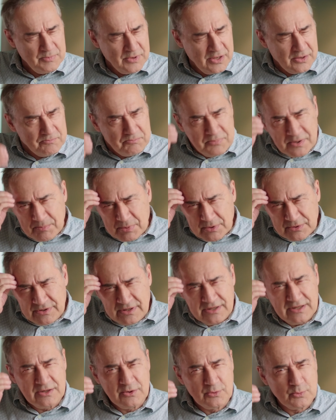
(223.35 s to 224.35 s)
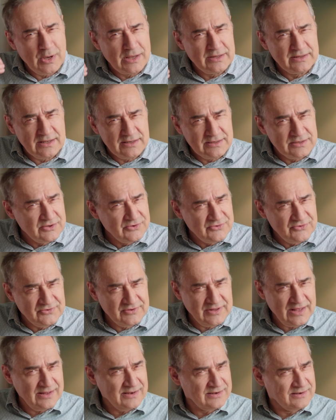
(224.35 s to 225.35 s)
and people didn't quite
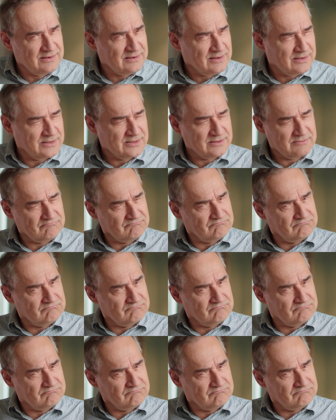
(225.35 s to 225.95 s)
understand, like,